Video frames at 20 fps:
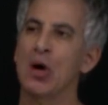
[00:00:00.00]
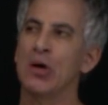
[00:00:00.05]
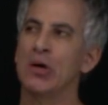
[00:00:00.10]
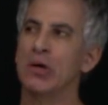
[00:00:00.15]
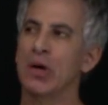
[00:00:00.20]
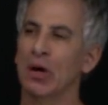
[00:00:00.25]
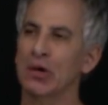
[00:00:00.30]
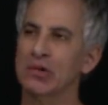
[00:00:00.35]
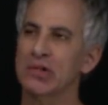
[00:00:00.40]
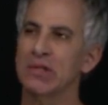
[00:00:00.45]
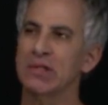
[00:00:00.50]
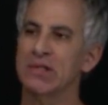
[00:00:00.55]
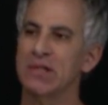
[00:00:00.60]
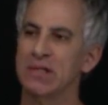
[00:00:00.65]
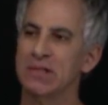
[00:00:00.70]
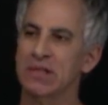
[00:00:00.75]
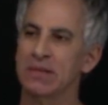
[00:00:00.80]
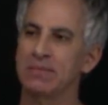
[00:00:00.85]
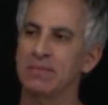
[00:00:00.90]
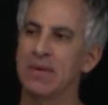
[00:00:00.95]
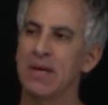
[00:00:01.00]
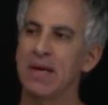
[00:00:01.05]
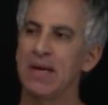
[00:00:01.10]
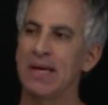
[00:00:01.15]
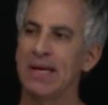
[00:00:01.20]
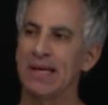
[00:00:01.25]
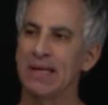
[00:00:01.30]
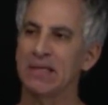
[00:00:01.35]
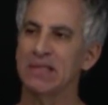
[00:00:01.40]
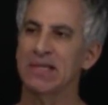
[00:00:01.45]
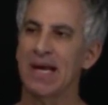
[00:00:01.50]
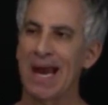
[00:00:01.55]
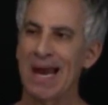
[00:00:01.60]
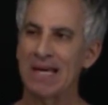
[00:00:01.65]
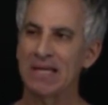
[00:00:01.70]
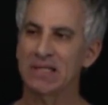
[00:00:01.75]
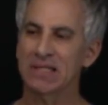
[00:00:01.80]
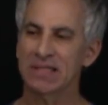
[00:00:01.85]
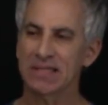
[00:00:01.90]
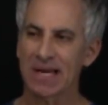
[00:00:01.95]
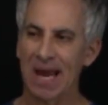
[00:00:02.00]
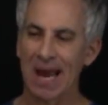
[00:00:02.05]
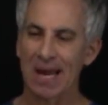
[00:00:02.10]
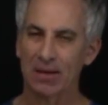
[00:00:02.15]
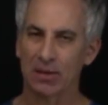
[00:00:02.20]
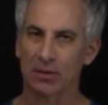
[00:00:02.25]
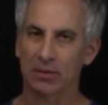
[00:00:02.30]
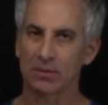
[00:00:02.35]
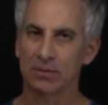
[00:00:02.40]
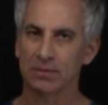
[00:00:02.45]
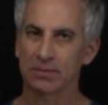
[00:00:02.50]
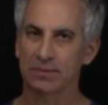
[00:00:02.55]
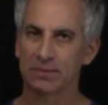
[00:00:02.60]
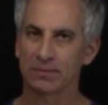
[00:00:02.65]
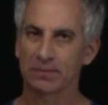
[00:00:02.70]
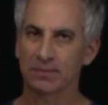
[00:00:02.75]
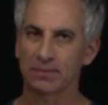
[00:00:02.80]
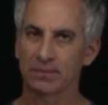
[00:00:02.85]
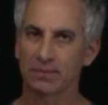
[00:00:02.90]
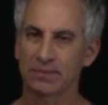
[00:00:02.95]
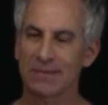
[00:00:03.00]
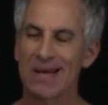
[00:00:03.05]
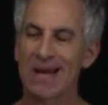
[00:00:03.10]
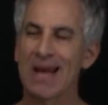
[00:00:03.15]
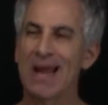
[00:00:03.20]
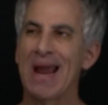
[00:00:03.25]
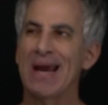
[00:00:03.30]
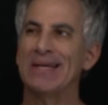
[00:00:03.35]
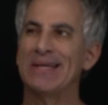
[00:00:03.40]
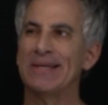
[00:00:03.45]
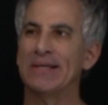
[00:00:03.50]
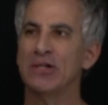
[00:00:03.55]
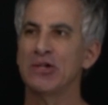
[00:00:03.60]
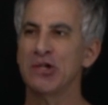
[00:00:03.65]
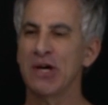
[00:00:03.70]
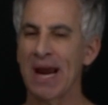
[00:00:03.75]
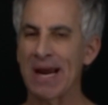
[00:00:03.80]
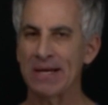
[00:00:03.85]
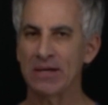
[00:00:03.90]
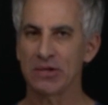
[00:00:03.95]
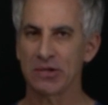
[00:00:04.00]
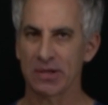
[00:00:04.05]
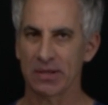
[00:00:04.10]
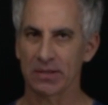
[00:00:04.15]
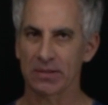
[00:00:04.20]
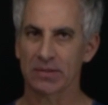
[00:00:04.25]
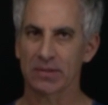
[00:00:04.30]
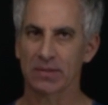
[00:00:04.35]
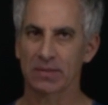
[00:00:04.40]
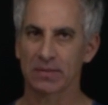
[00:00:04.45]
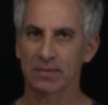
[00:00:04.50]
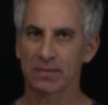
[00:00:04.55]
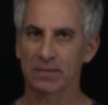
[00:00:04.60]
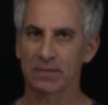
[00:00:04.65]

narcissism is a scale and it changes